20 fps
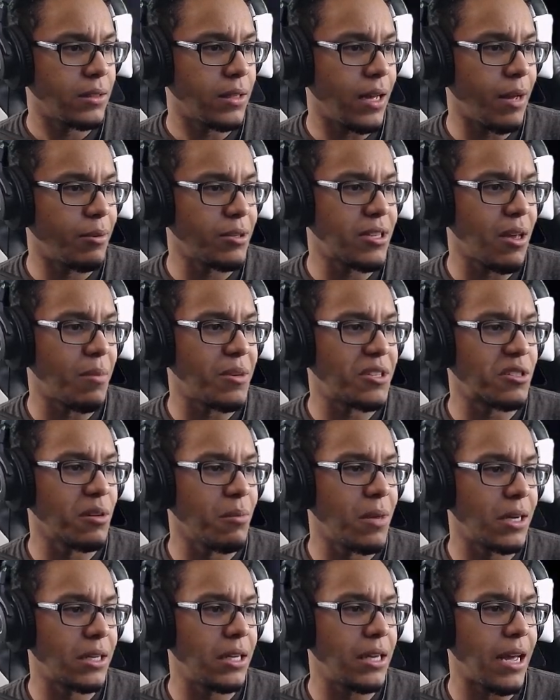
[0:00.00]
Hey, what's up, Mr.
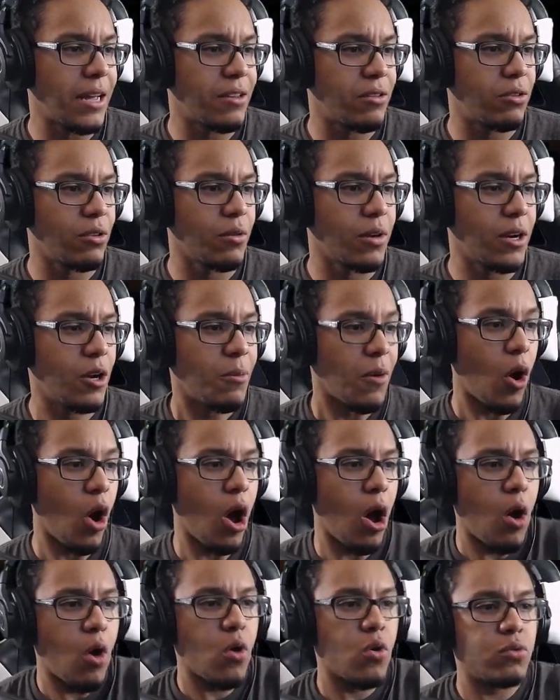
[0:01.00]
Monkey? How you doing?
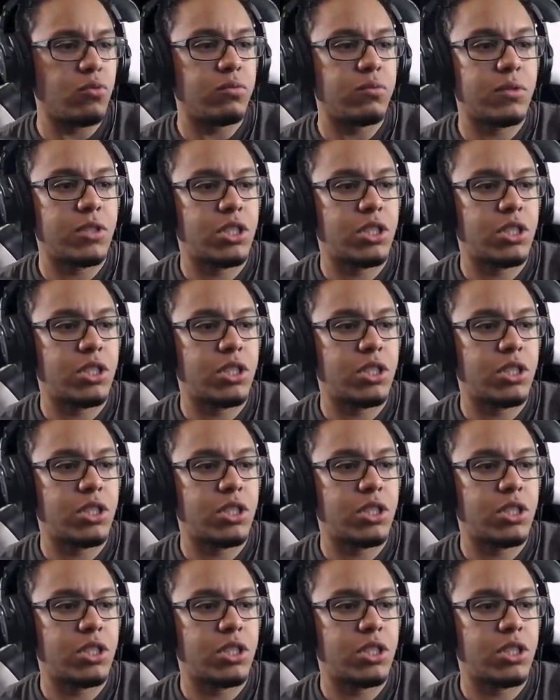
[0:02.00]
Oh!